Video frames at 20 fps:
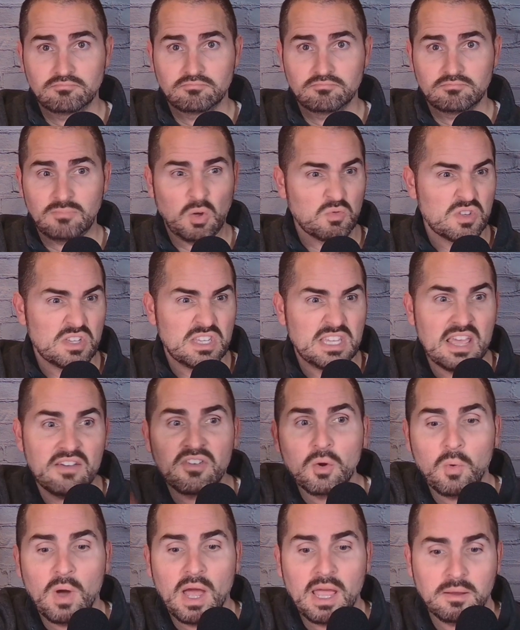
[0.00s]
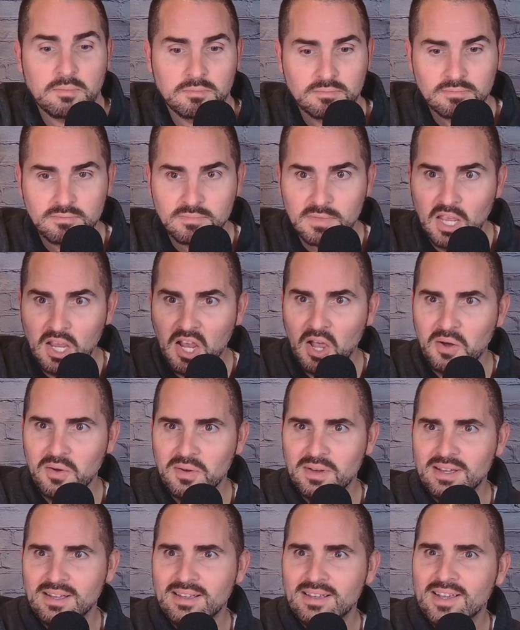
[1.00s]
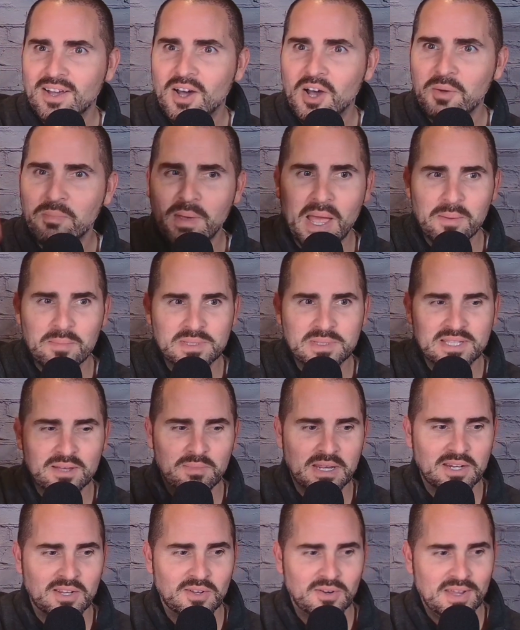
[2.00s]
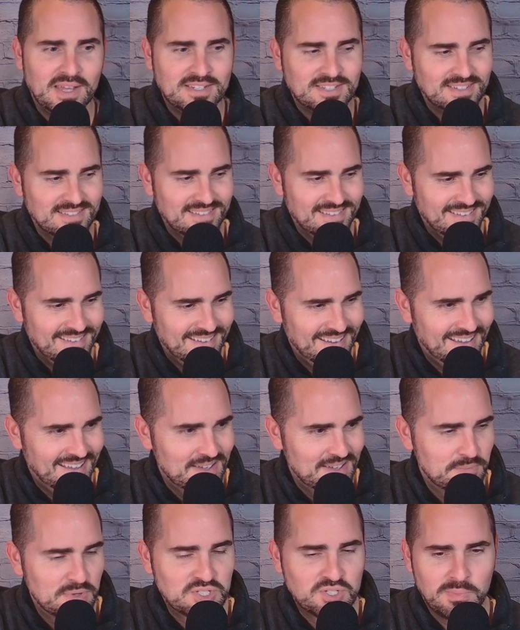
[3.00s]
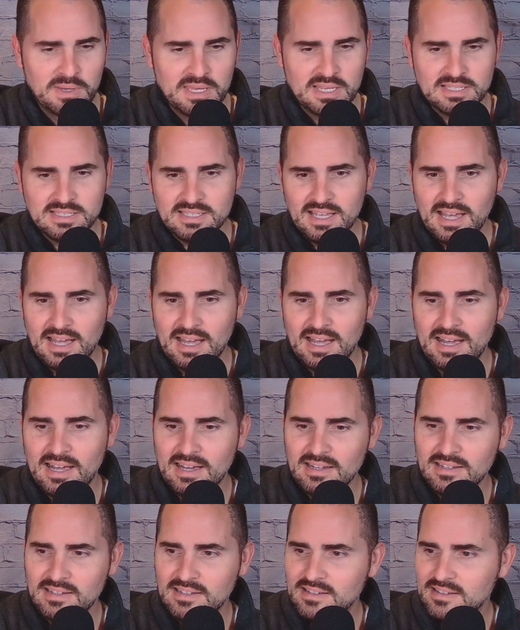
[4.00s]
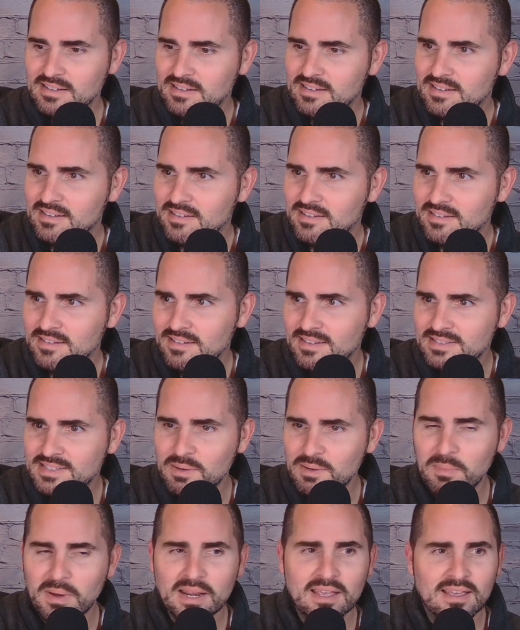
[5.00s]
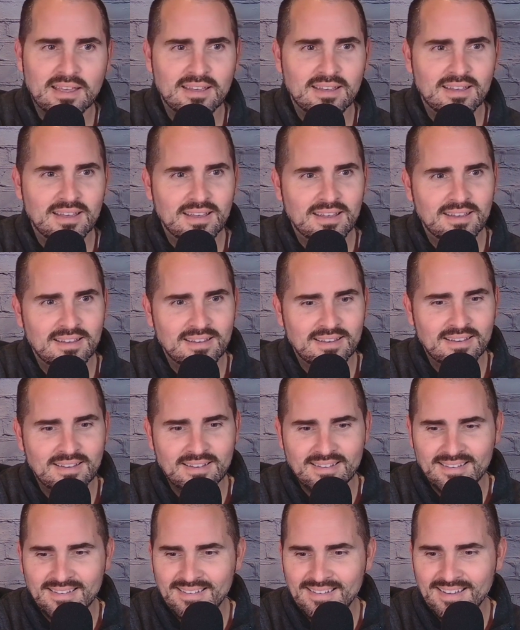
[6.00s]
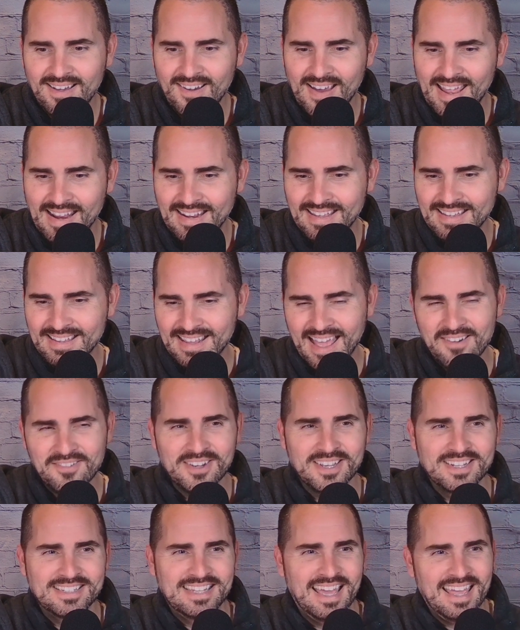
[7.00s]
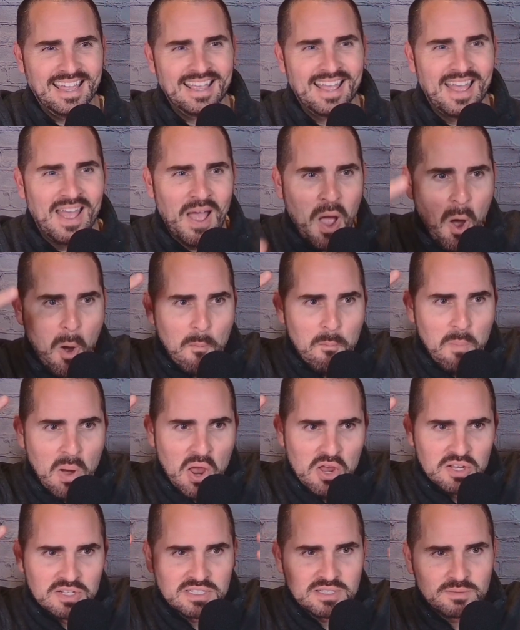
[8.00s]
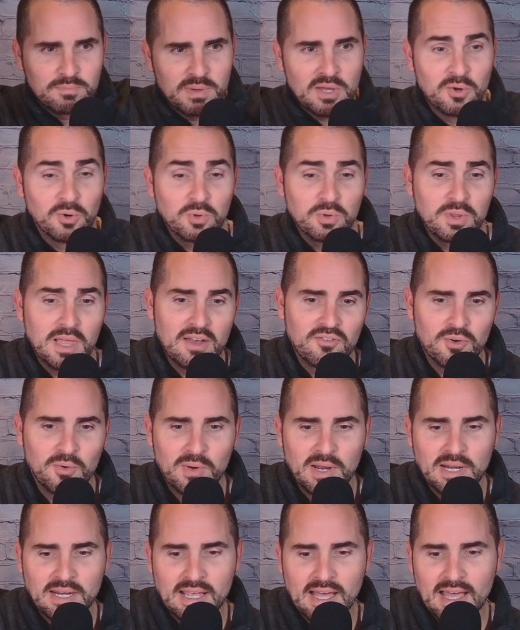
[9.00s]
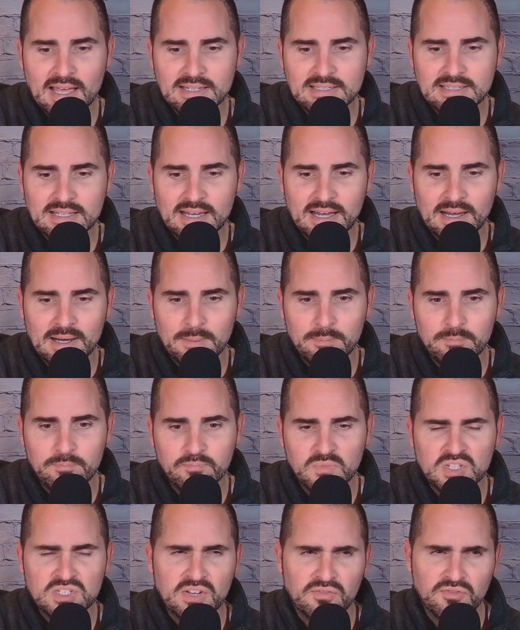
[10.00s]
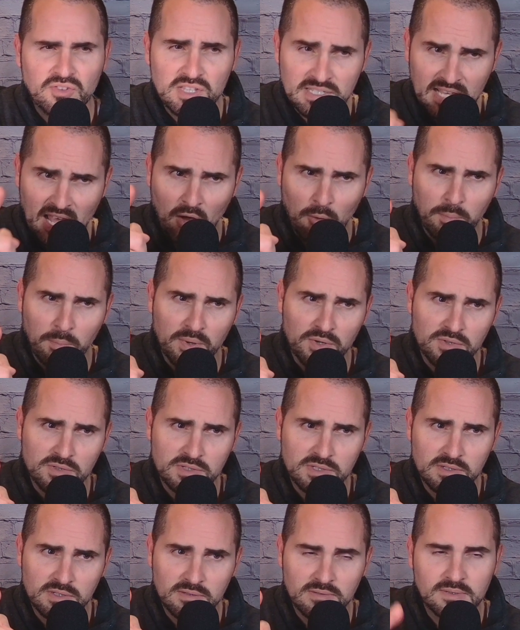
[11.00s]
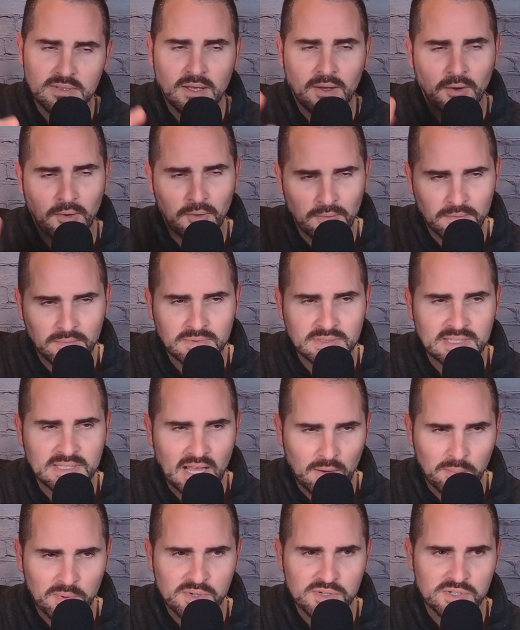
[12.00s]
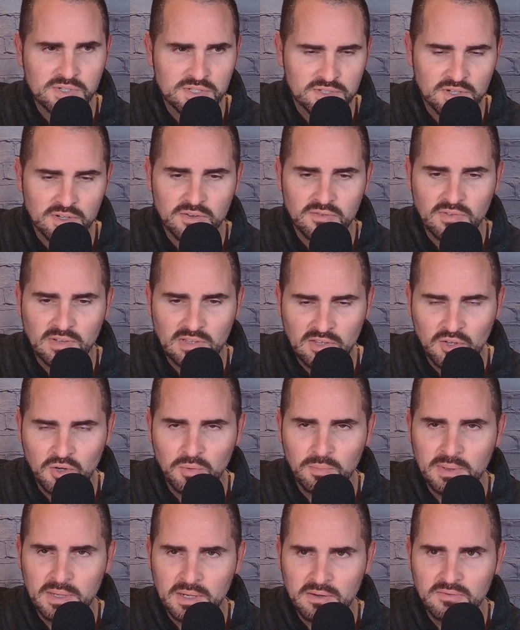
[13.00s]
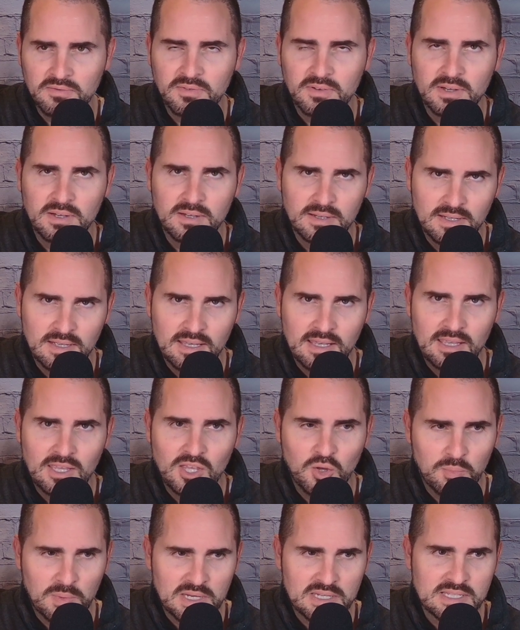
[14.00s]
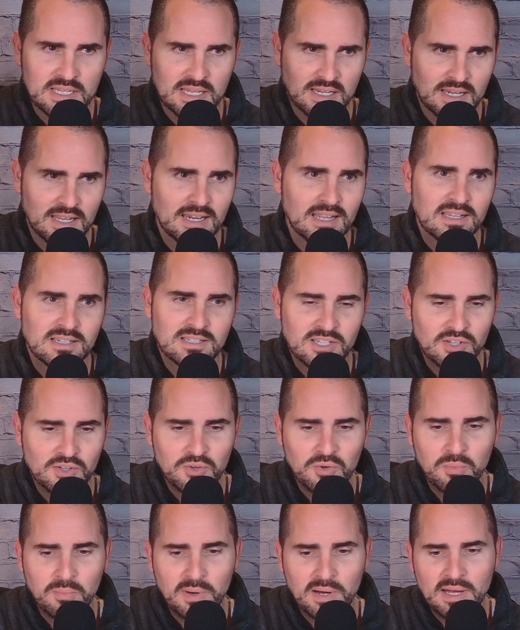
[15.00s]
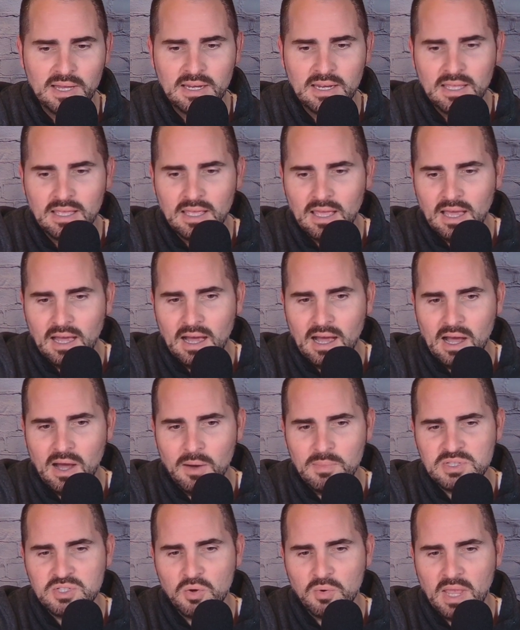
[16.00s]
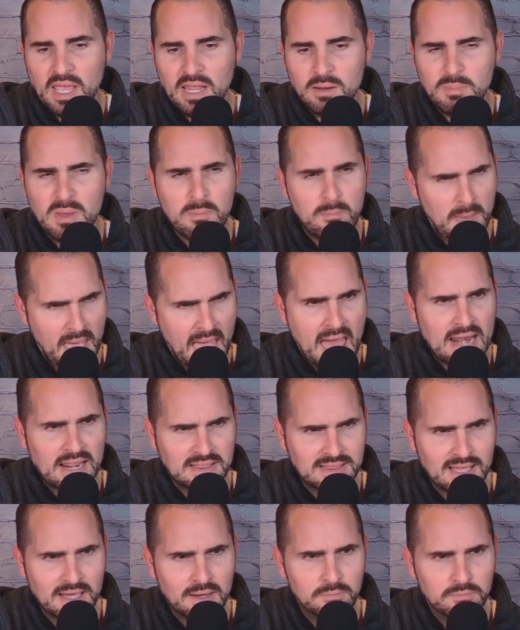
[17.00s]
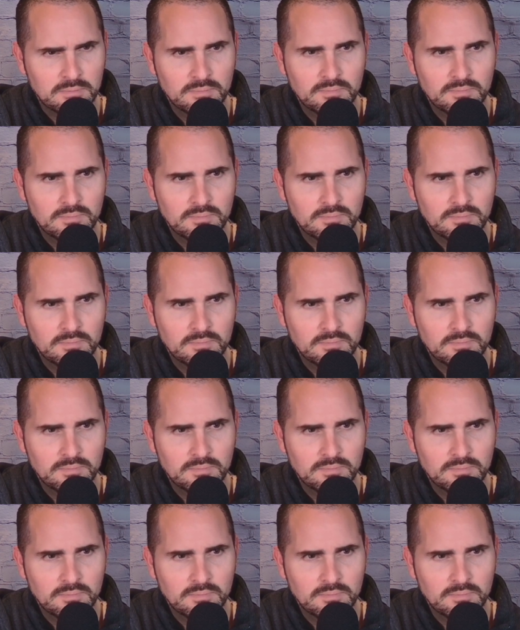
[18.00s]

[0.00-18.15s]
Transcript: I'll give it away. There you go. Hook me Send me a donation. Mr. Beast. Somebody. All right. Have a good day. Peace. Be cool to everyone, guys. Except for the scalpers. Now, scalpers deserve a little bit of human dignity too, but it's okay to be mad at them.